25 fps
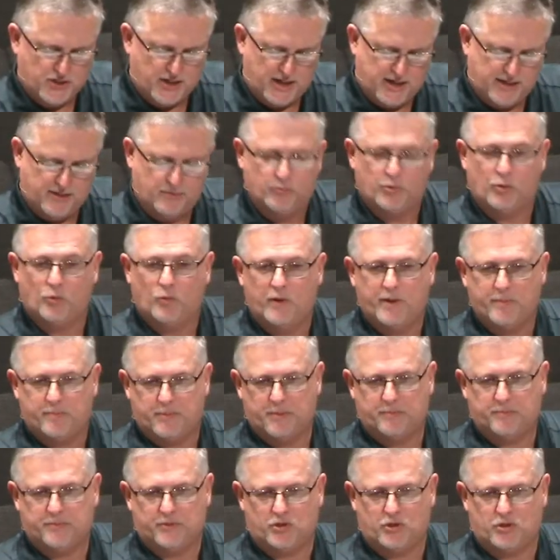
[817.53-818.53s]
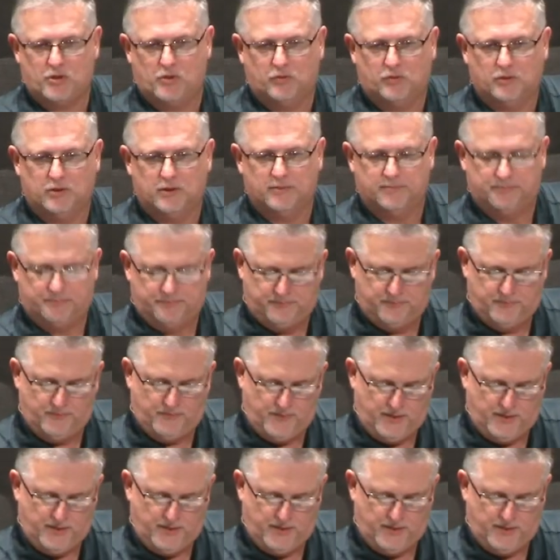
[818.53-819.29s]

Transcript: Satan will whip up a storm.